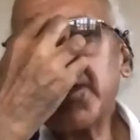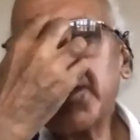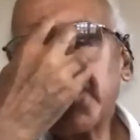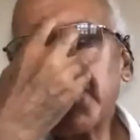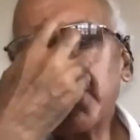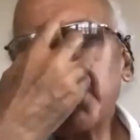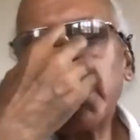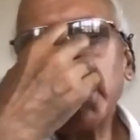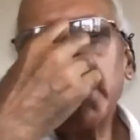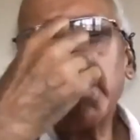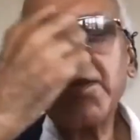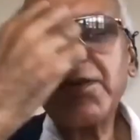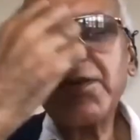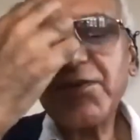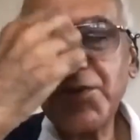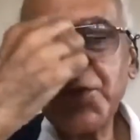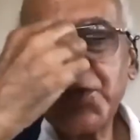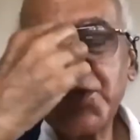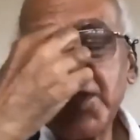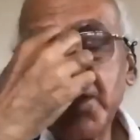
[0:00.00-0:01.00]
my
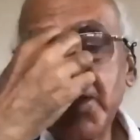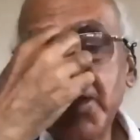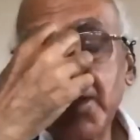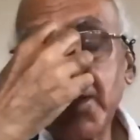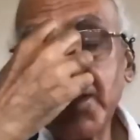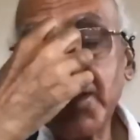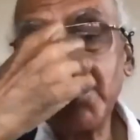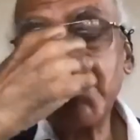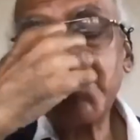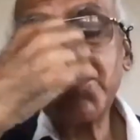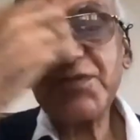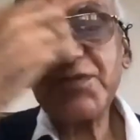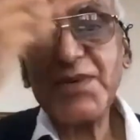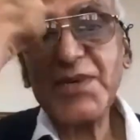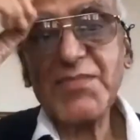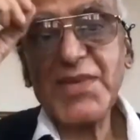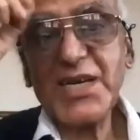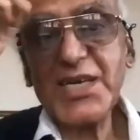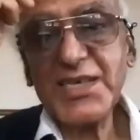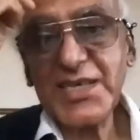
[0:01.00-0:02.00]
question comes to my
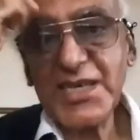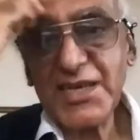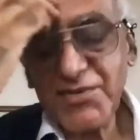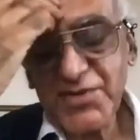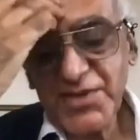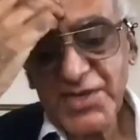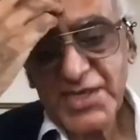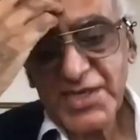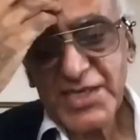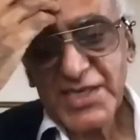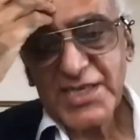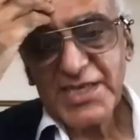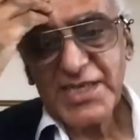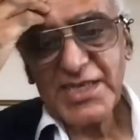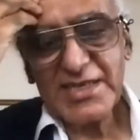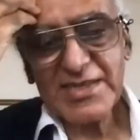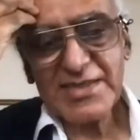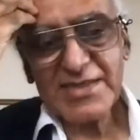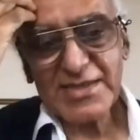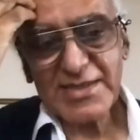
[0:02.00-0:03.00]
mind now
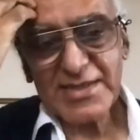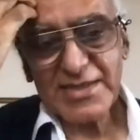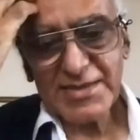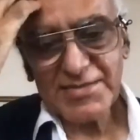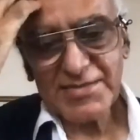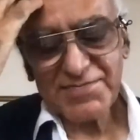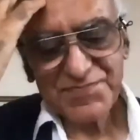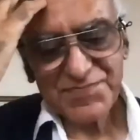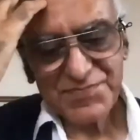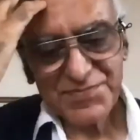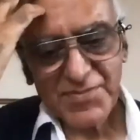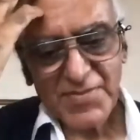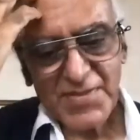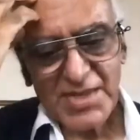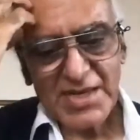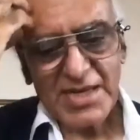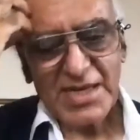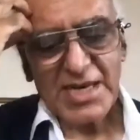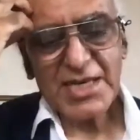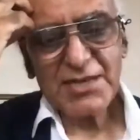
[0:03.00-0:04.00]
is,
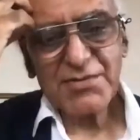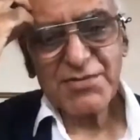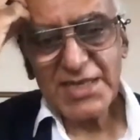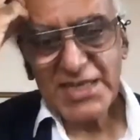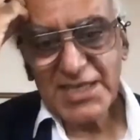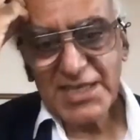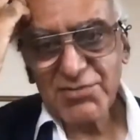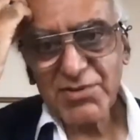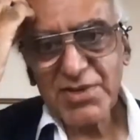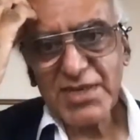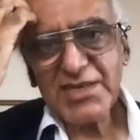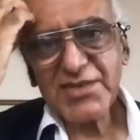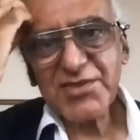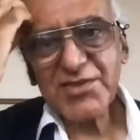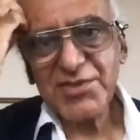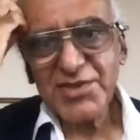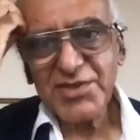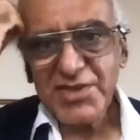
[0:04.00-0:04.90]
are we going to